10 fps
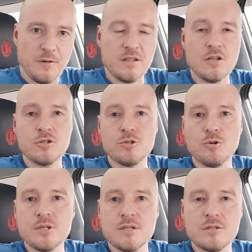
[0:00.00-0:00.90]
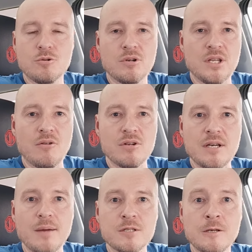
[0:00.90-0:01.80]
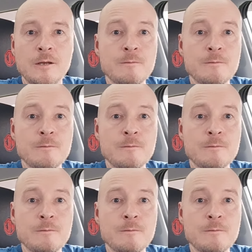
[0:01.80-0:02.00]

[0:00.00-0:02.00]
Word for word: financial choices during their retirement,